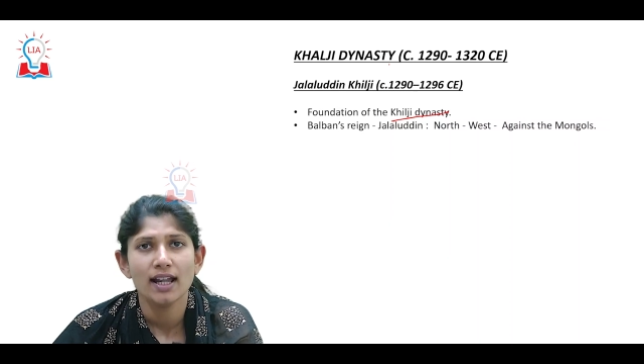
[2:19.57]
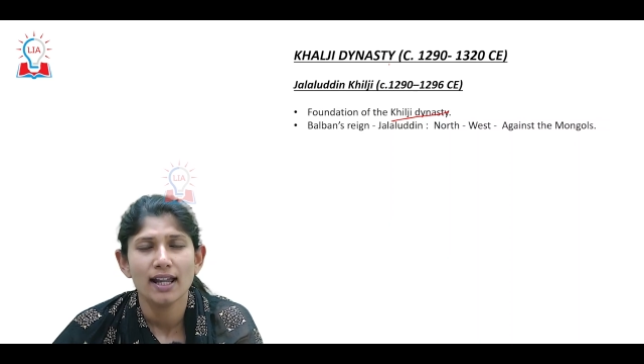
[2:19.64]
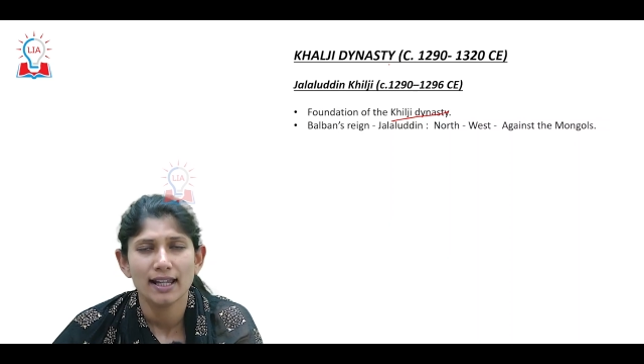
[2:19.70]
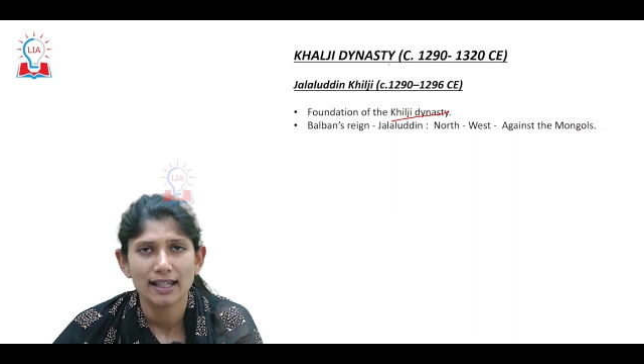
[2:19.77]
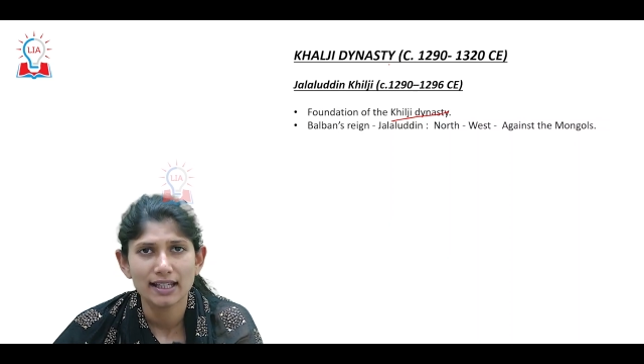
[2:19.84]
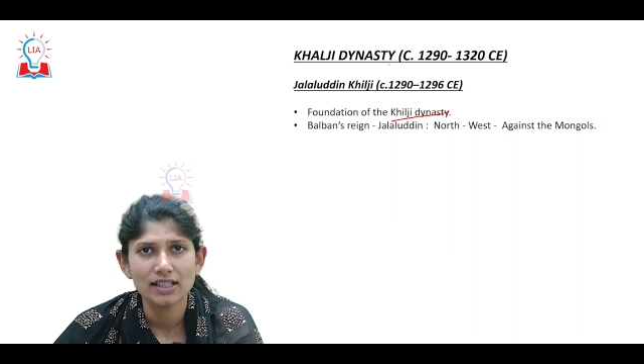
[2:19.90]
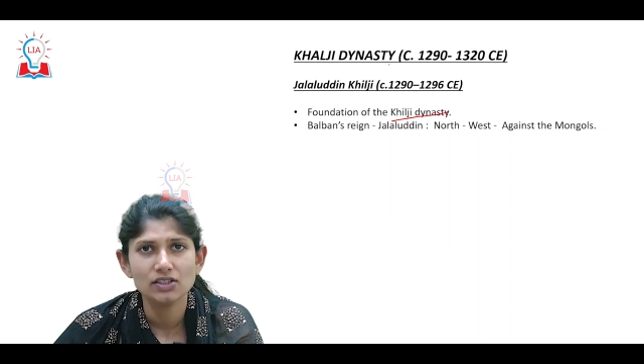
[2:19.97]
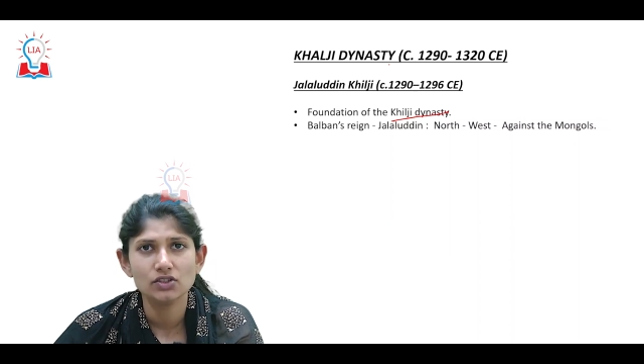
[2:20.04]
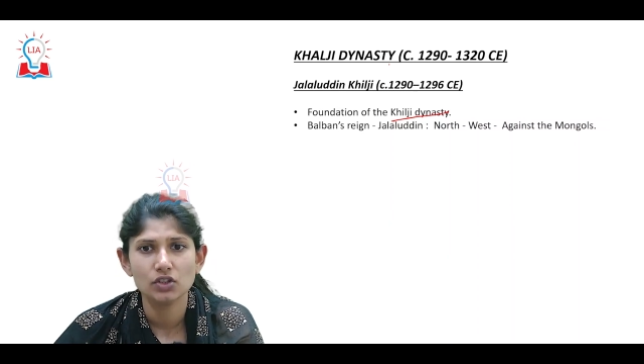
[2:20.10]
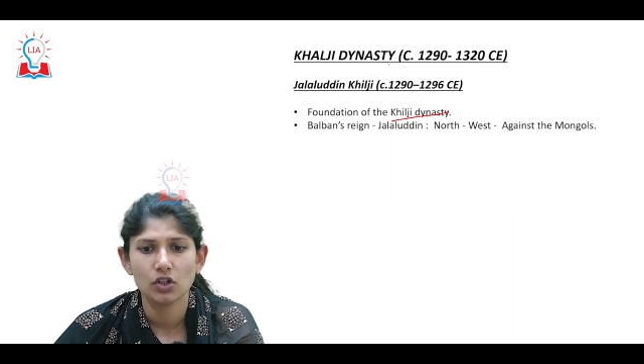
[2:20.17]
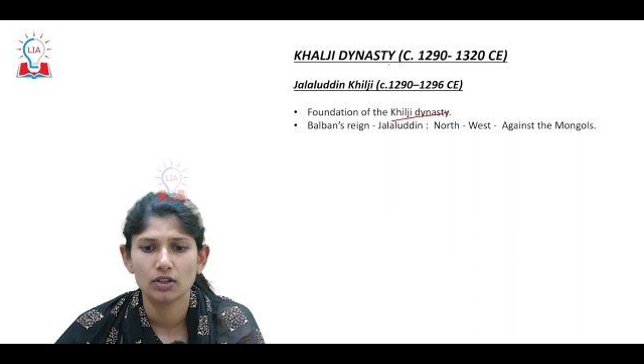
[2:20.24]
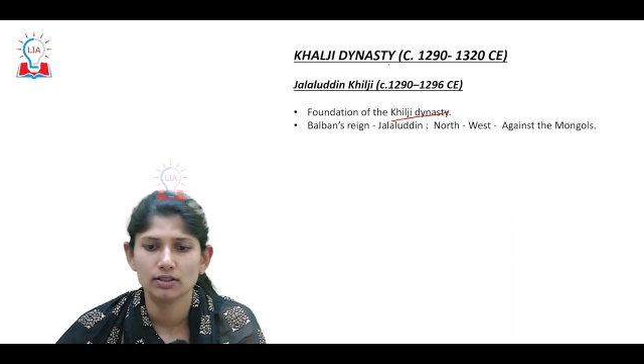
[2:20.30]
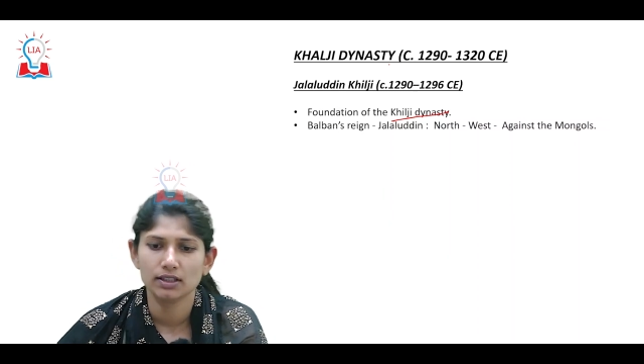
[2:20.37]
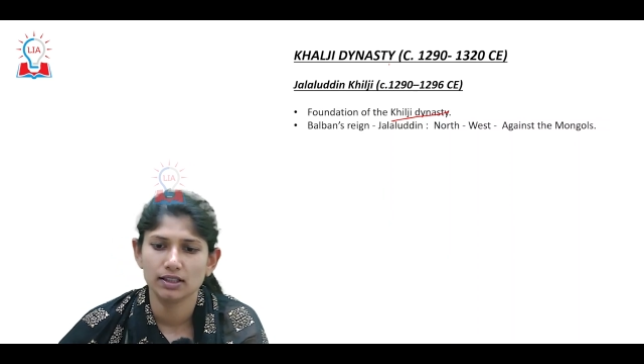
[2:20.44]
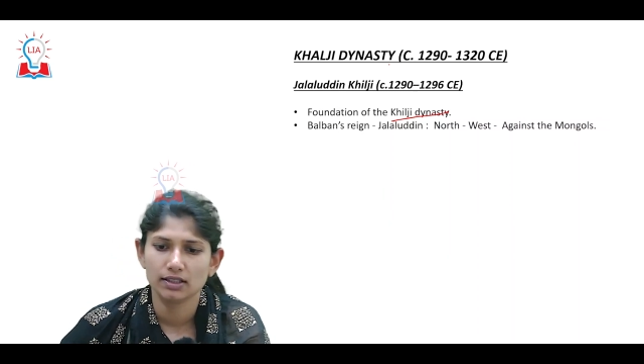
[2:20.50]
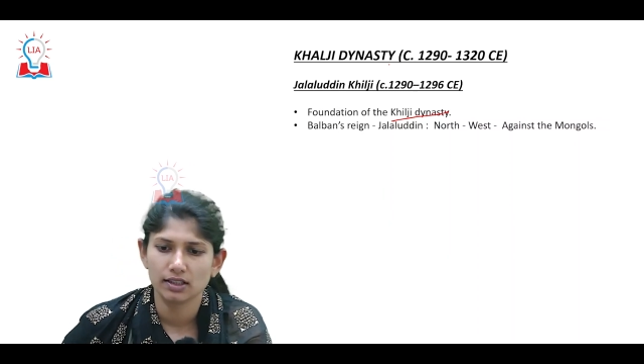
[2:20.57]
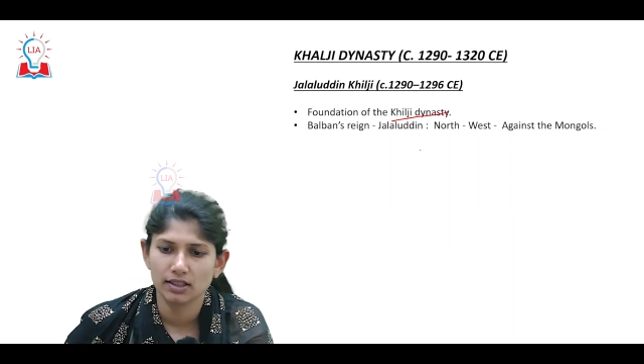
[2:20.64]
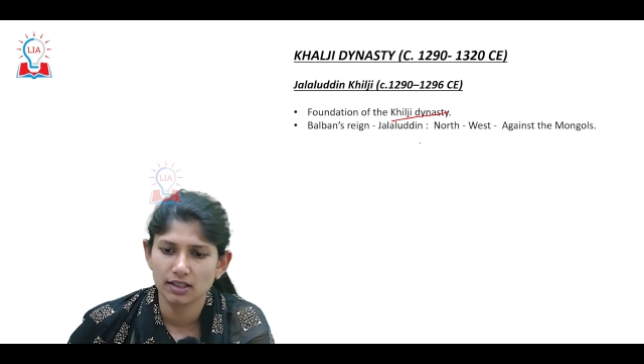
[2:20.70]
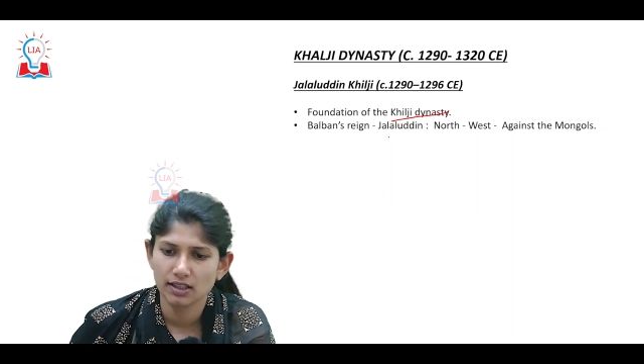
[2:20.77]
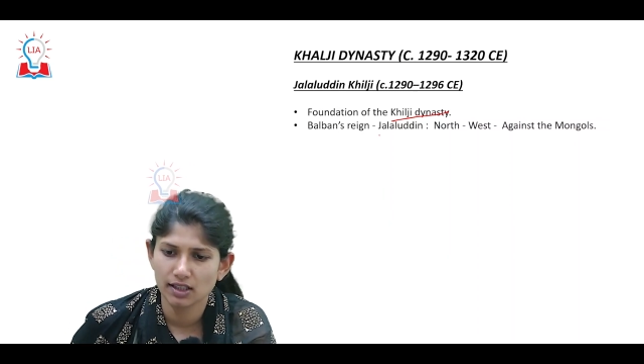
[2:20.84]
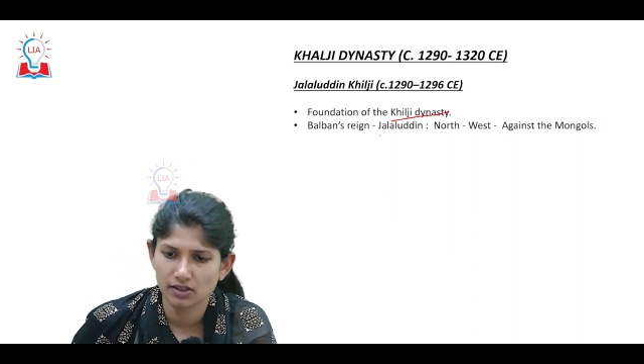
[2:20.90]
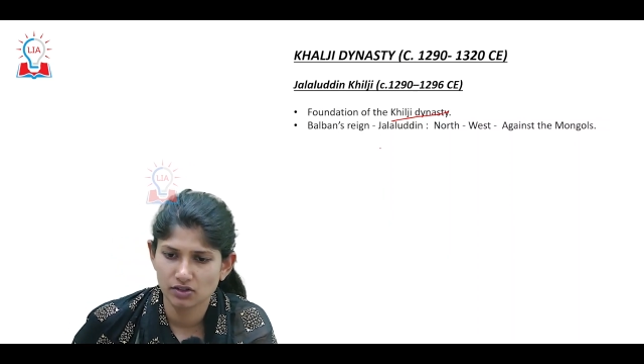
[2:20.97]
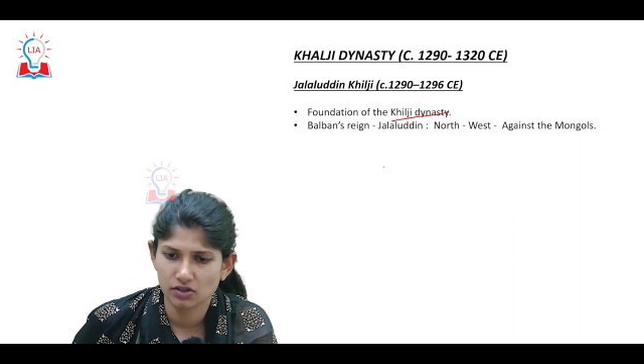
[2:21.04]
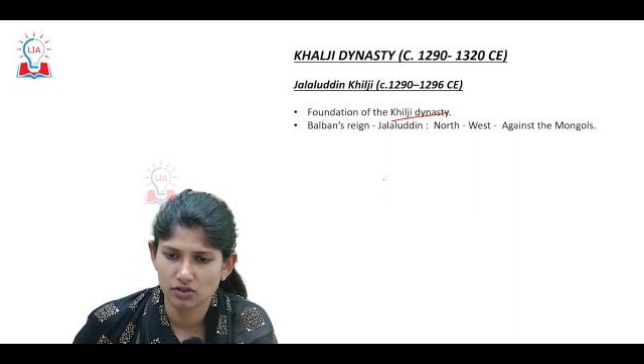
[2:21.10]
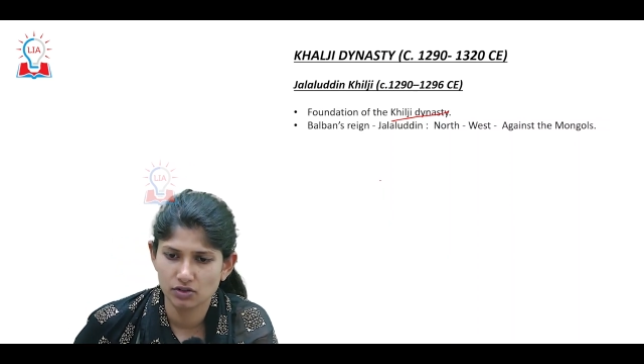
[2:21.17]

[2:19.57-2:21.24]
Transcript: he saw that, yes,